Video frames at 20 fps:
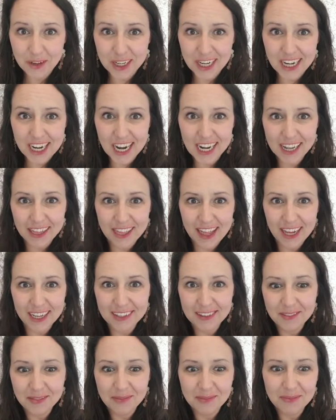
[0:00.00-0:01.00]
Let me know if you need
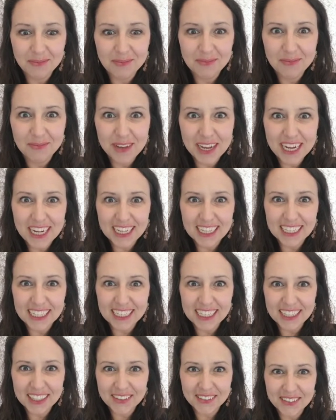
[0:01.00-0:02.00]
anything.
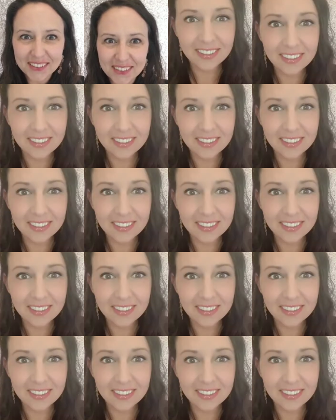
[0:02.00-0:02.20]
Bye.